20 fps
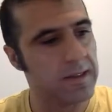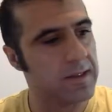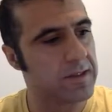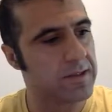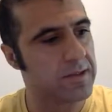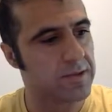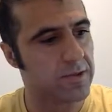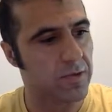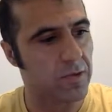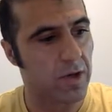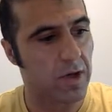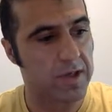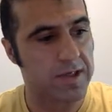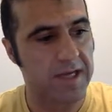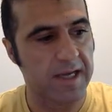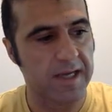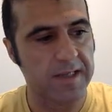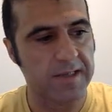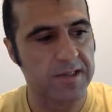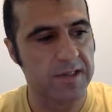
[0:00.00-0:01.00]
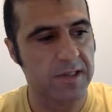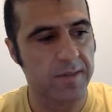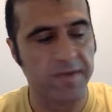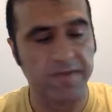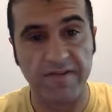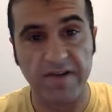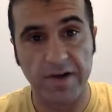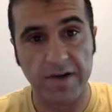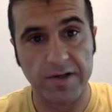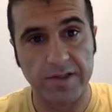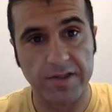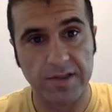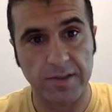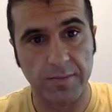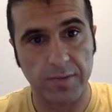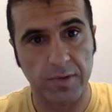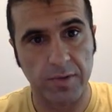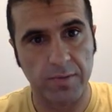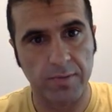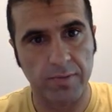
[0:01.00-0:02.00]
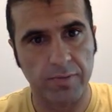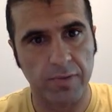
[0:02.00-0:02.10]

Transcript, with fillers: So our deck is going to be very simple.